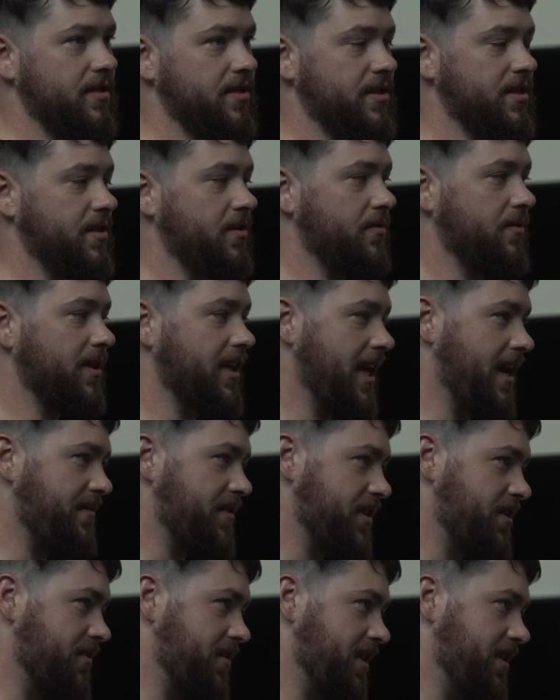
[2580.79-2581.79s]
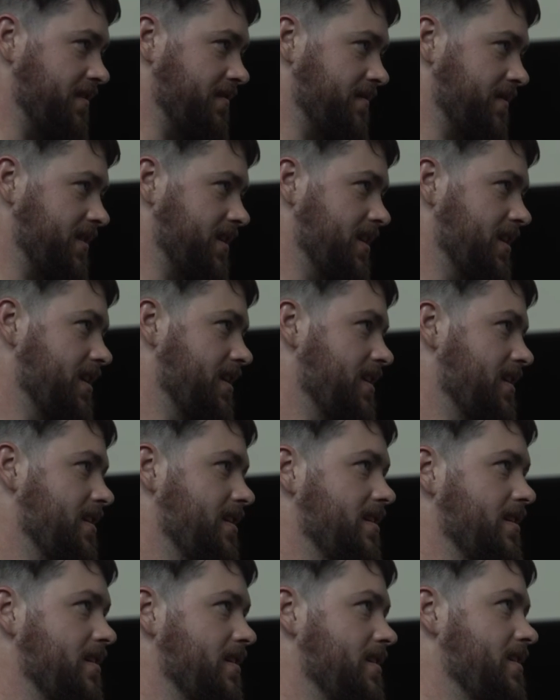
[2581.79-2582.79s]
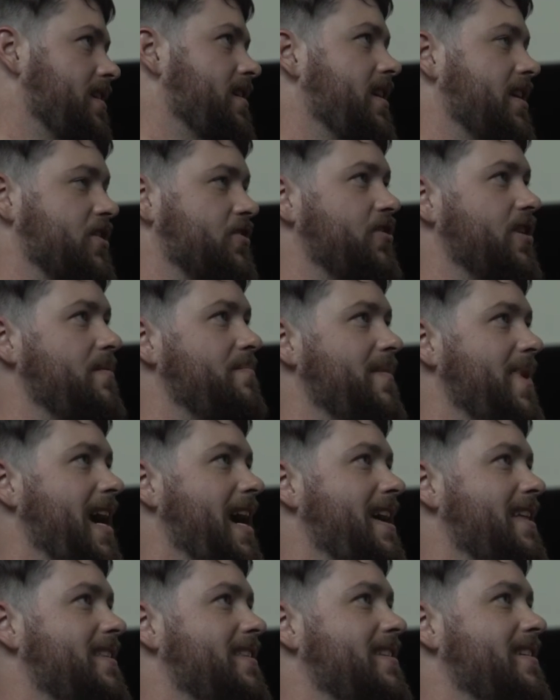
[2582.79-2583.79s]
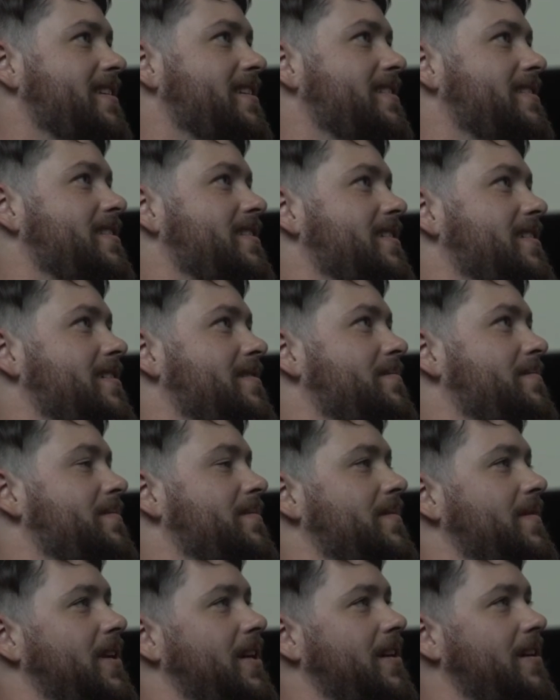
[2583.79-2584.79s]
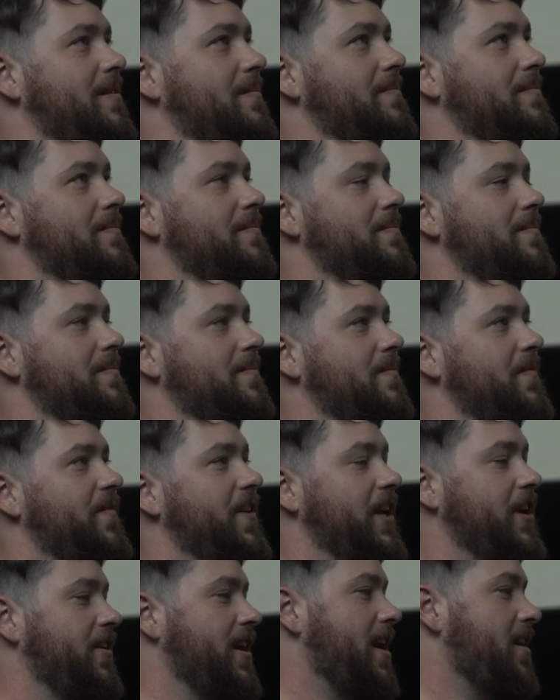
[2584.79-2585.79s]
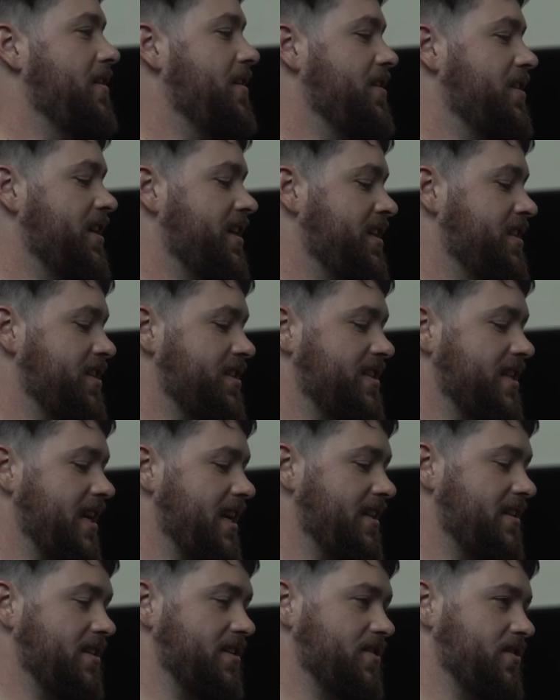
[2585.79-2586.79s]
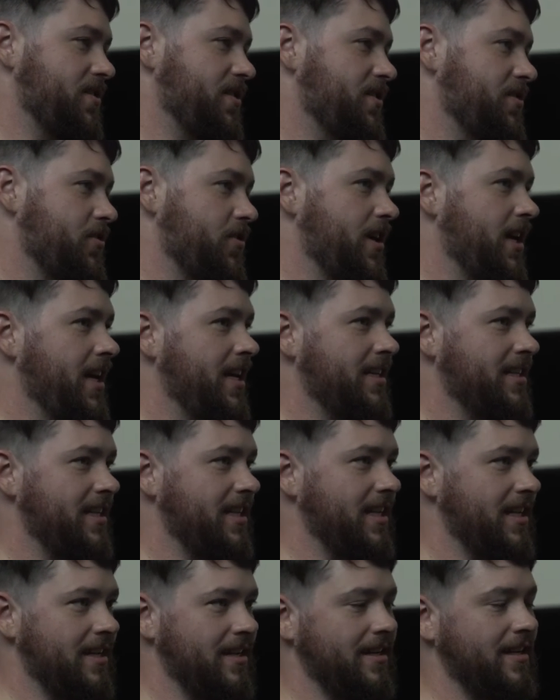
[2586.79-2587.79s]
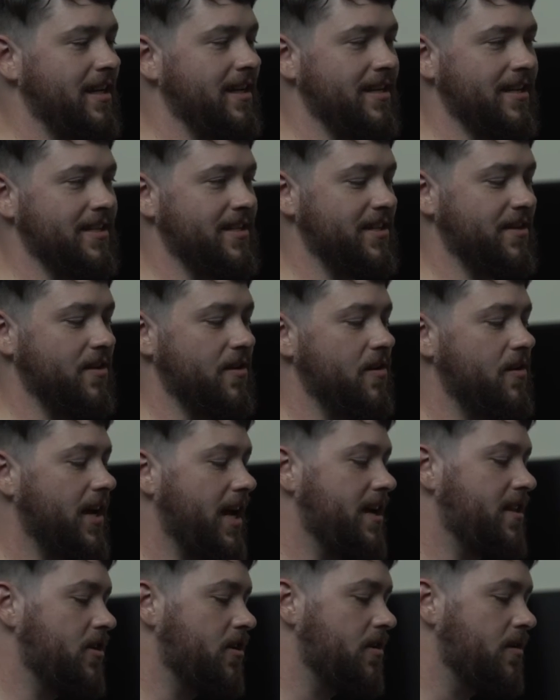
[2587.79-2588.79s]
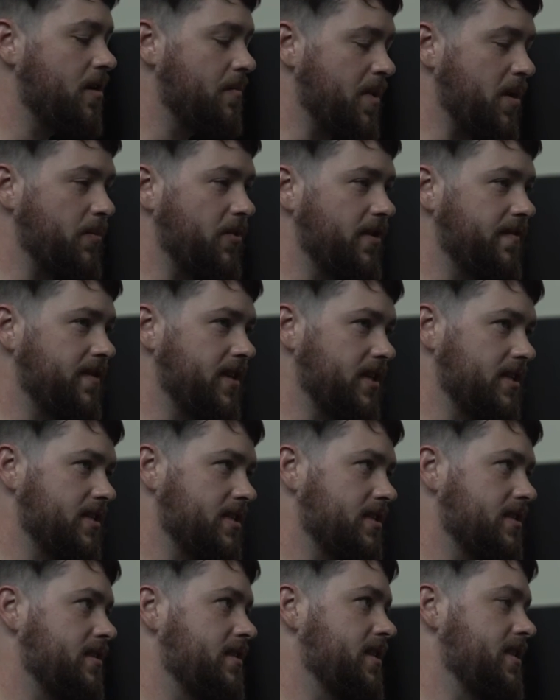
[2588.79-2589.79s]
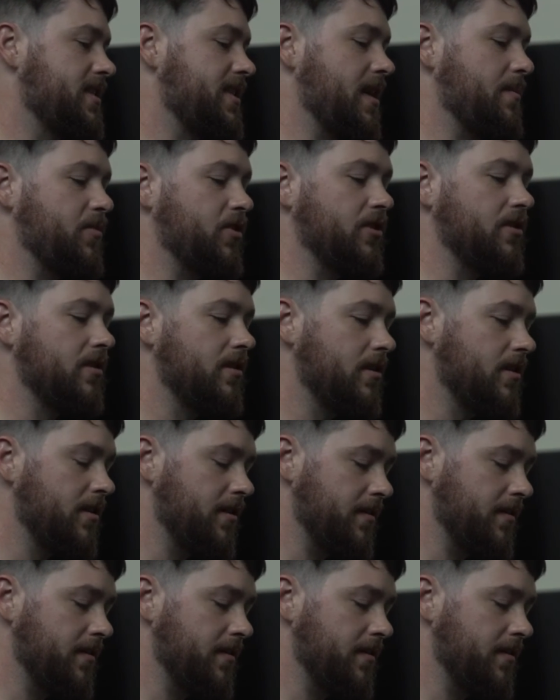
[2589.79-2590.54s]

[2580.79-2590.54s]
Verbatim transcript: So you don't really have to do any extreme math to, to um, figure out. You can just say, does their user ID end in zero? Okay, they're a member of this, this sample.